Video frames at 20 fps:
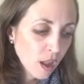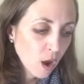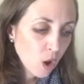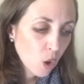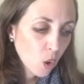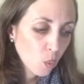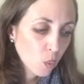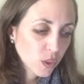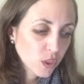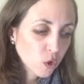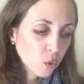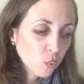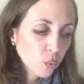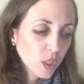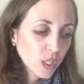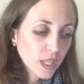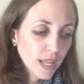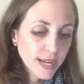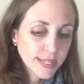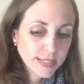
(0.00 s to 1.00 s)
what they're
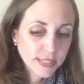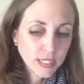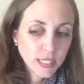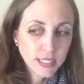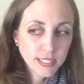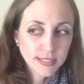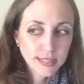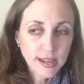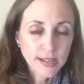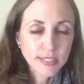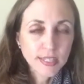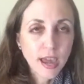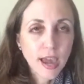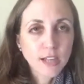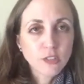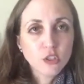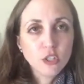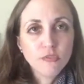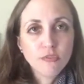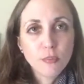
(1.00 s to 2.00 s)
realizing is that's
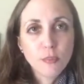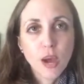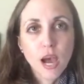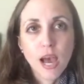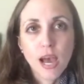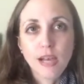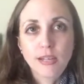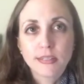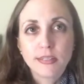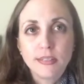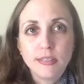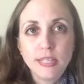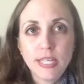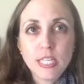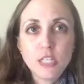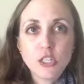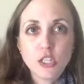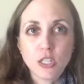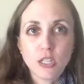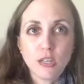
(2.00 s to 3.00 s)
actually from
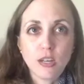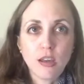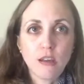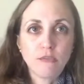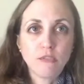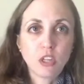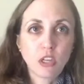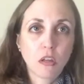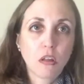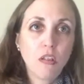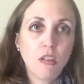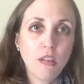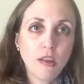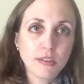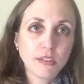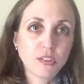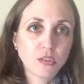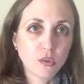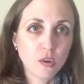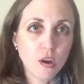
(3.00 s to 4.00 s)
oxidation of the
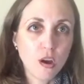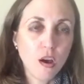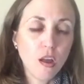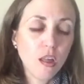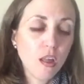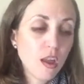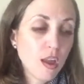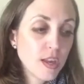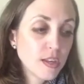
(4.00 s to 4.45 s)
cholesterol.